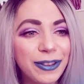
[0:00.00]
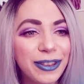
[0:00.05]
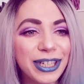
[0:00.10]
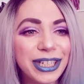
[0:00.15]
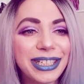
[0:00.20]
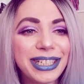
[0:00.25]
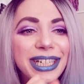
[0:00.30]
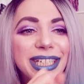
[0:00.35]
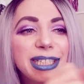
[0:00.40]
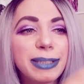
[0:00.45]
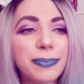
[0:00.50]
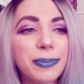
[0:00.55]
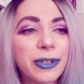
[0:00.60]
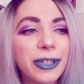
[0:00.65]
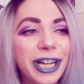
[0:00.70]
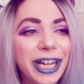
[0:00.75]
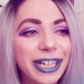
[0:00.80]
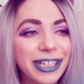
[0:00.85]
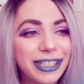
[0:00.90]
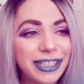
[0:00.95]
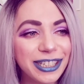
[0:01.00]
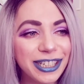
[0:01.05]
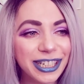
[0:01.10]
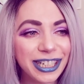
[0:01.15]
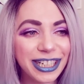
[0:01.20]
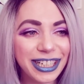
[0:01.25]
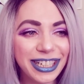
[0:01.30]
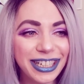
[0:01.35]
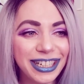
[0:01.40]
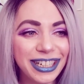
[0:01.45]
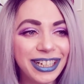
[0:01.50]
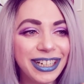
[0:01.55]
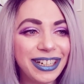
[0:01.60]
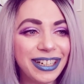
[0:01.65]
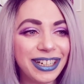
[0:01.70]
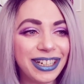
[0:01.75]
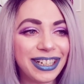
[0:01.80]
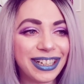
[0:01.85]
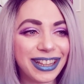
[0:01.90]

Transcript: the desperation and